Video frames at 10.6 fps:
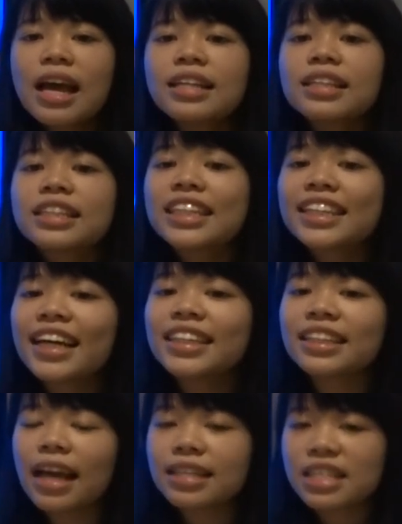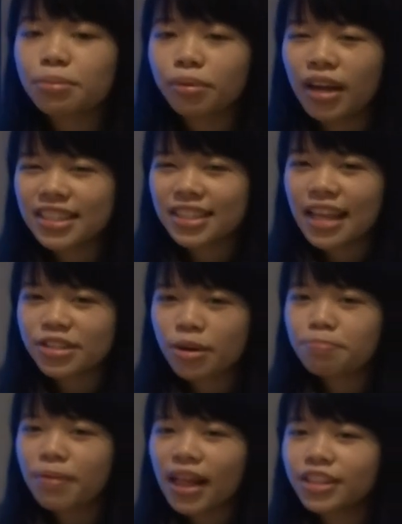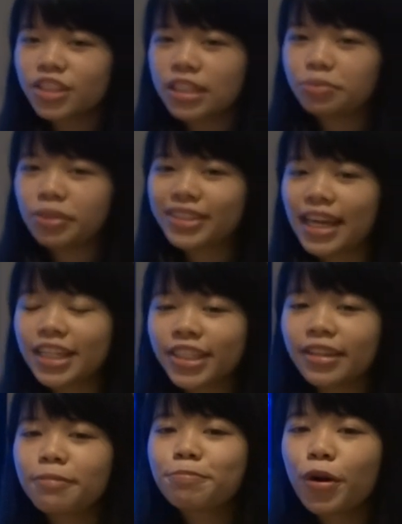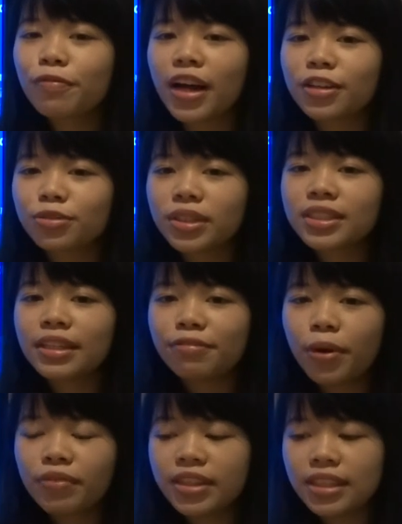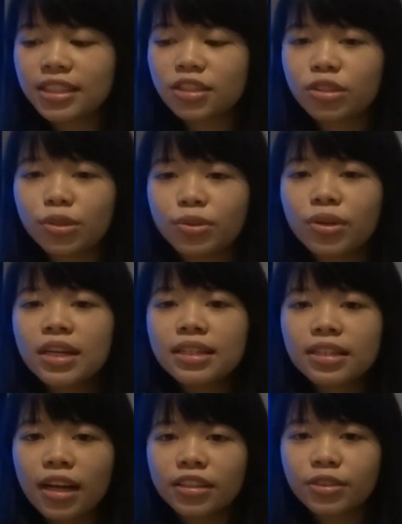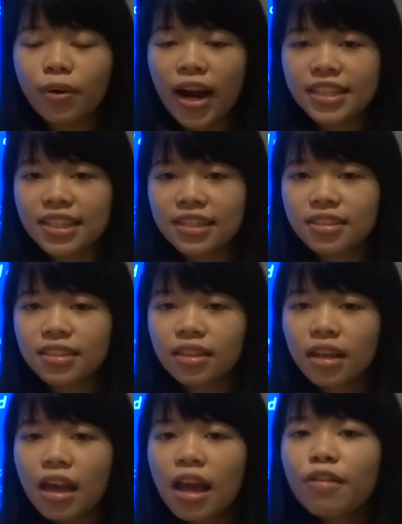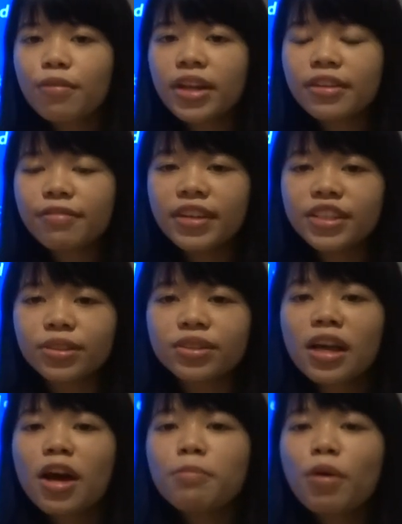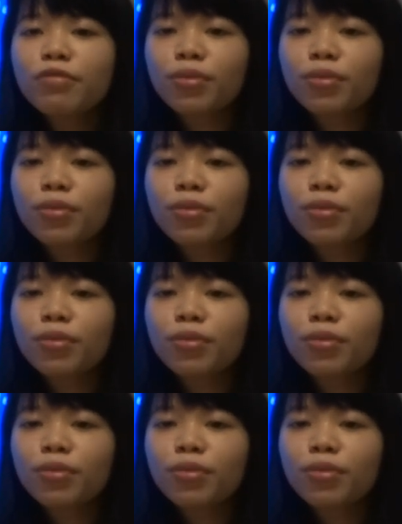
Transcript: The decline in asset price led to a balance sheet recession in both countries involved in these two crises. For individuals, both